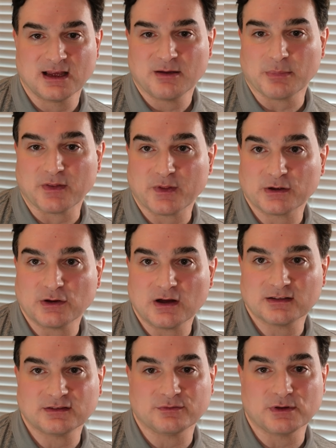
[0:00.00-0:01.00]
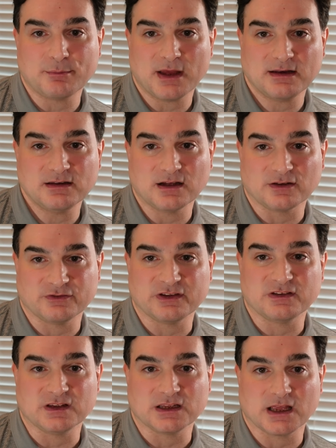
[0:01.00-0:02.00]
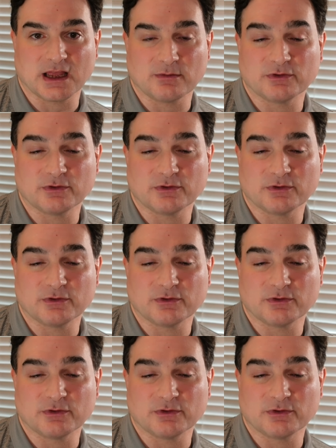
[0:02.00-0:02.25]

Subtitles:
but at the cost of depending on GTK,